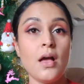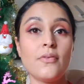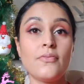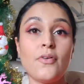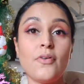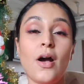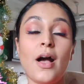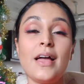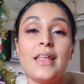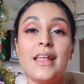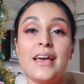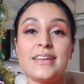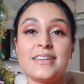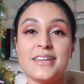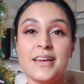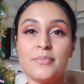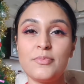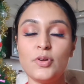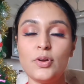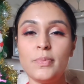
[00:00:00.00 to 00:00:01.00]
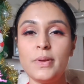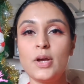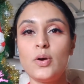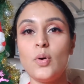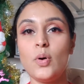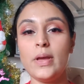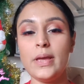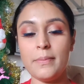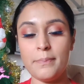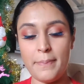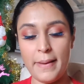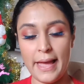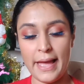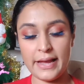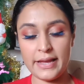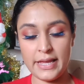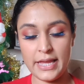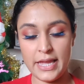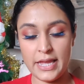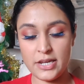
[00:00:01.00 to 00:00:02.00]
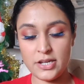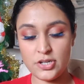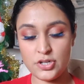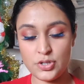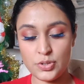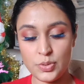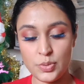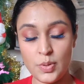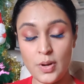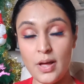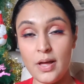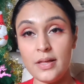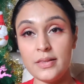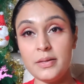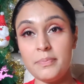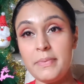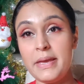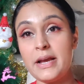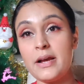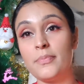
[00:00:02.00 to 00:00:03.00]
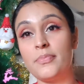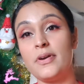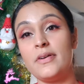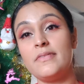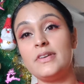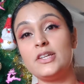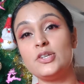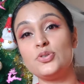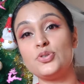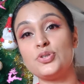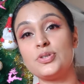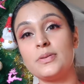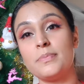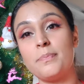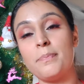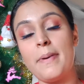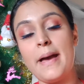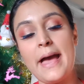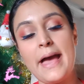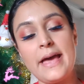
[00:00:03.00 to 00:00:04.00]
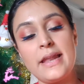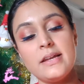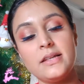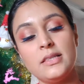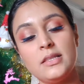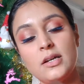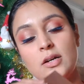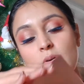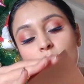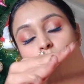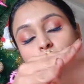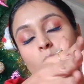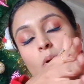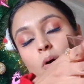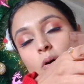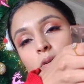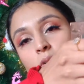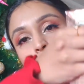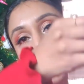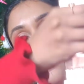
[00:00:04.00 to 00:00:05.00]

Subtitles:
For highlighter, I'm going to be going back into the Makeup Revolution pan, the quad